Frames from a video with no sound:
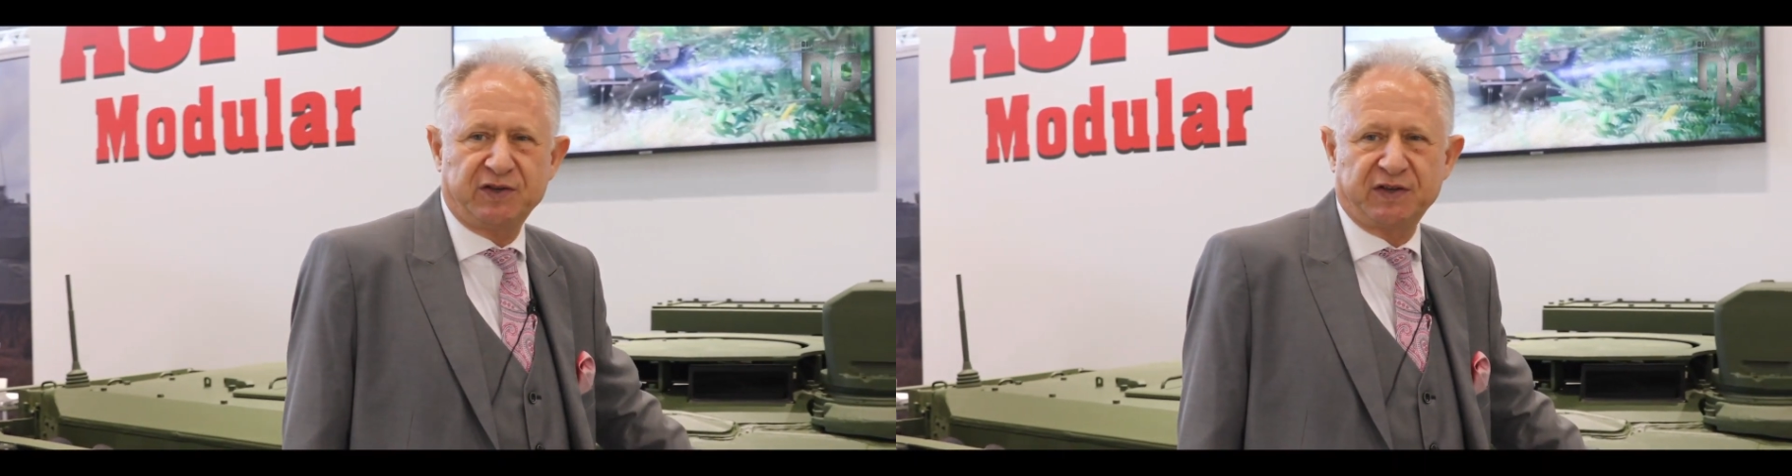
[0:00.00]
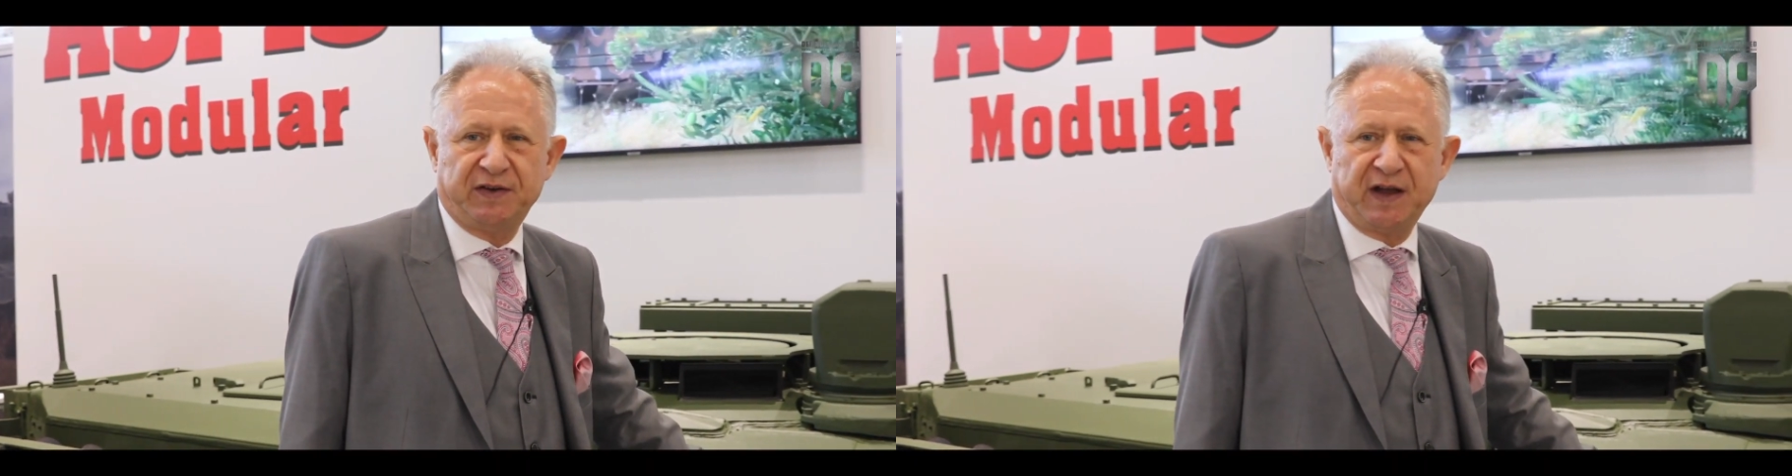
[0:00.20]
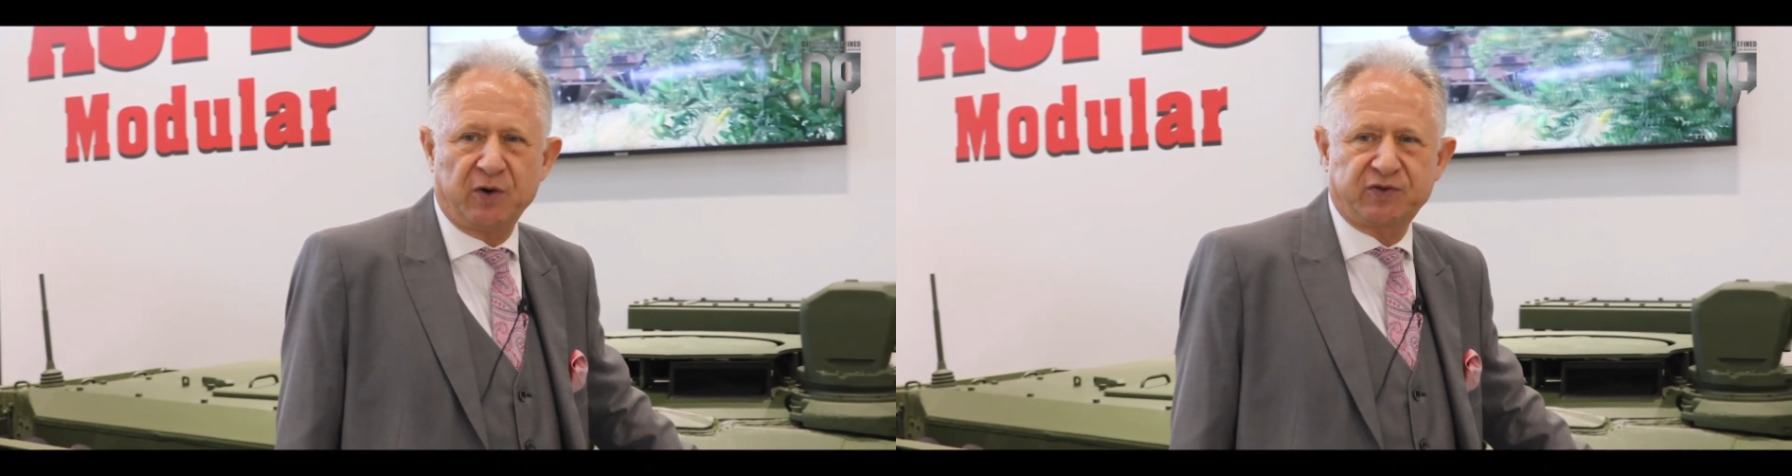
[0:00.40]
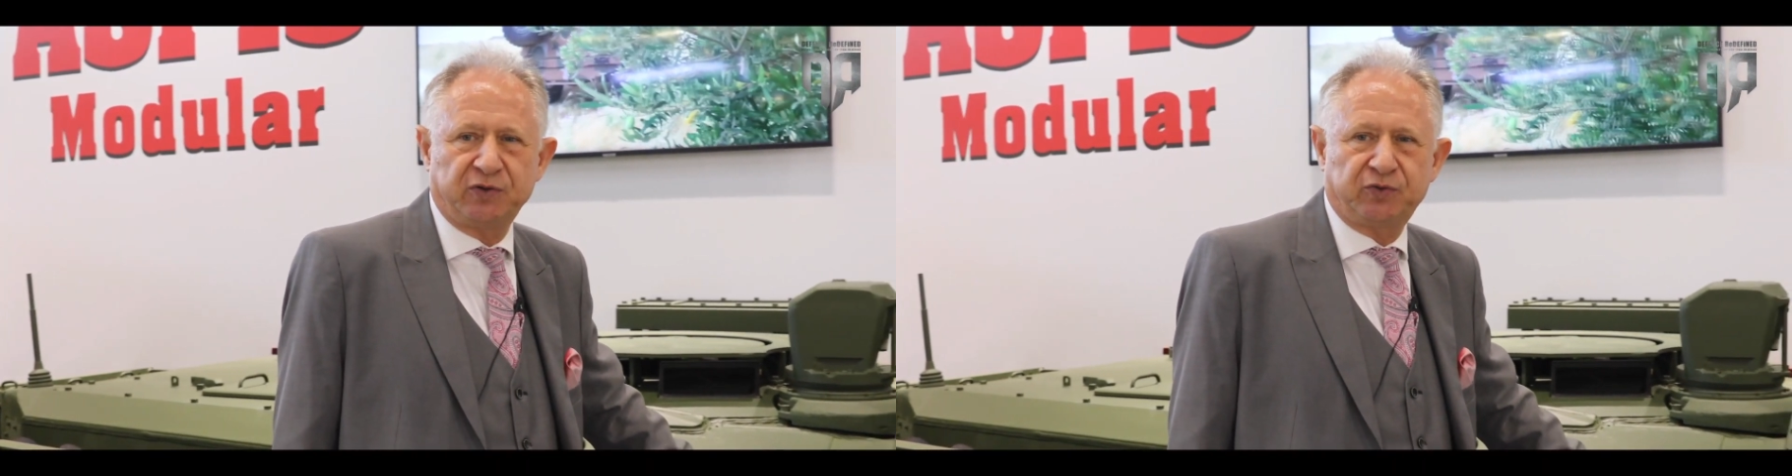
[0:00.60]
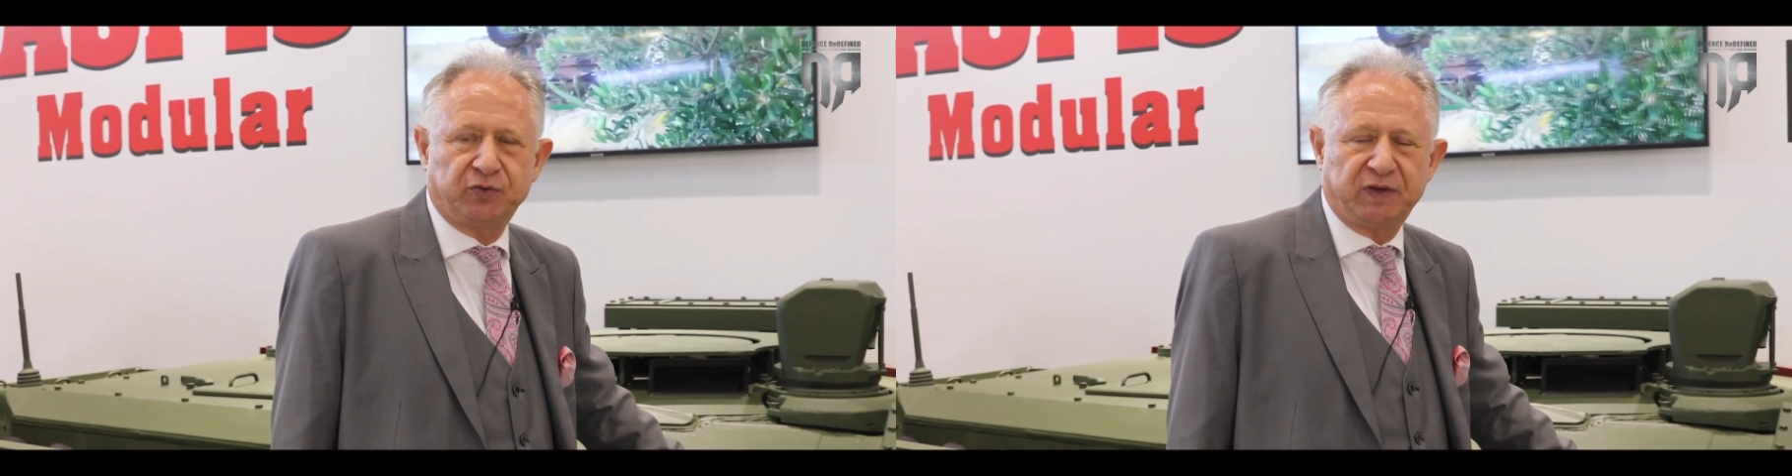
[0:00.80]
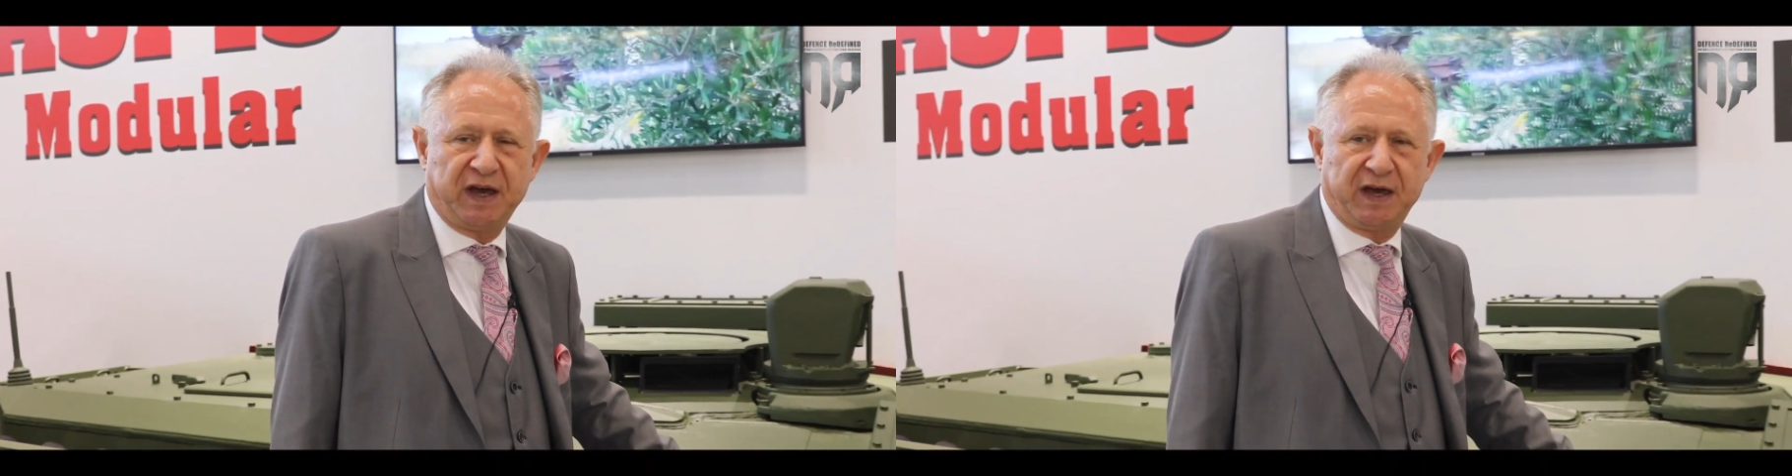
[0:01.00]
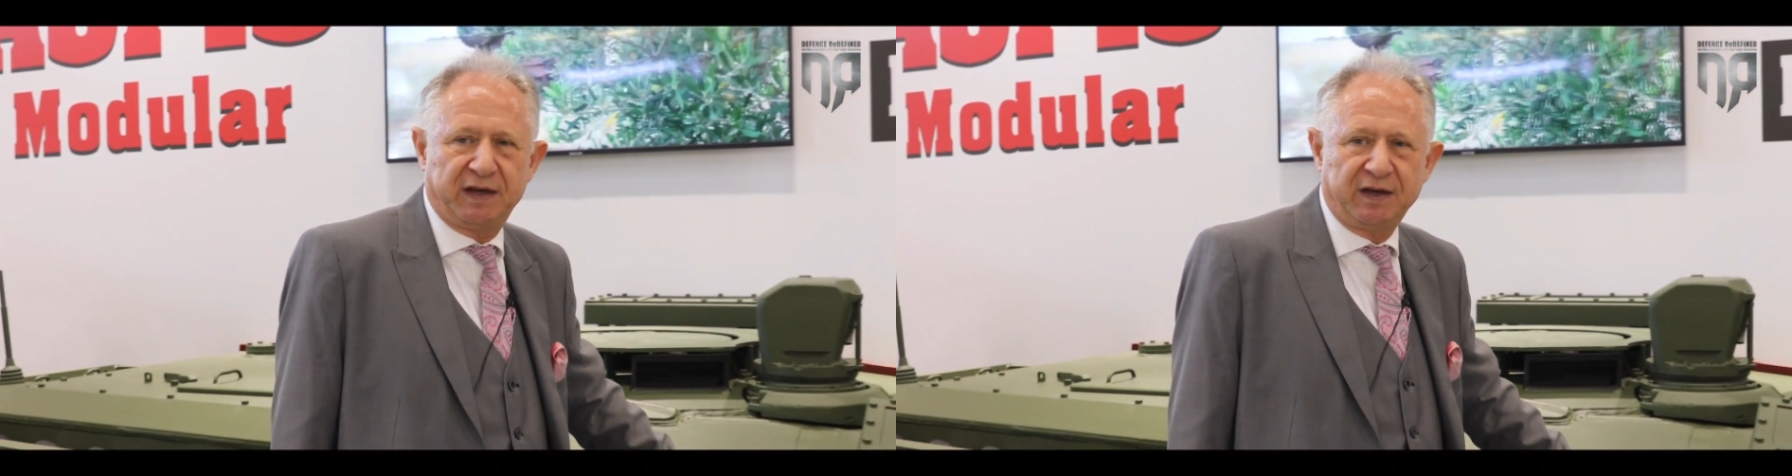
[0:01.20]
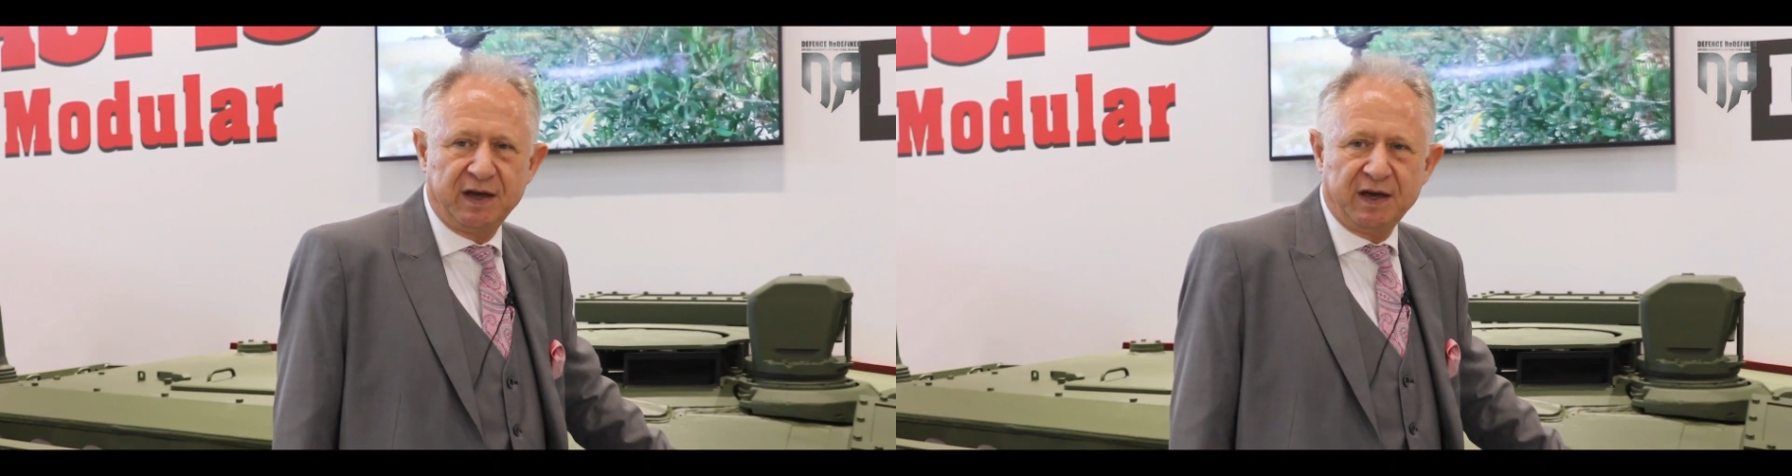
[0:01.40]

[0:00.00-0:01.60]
is announcing today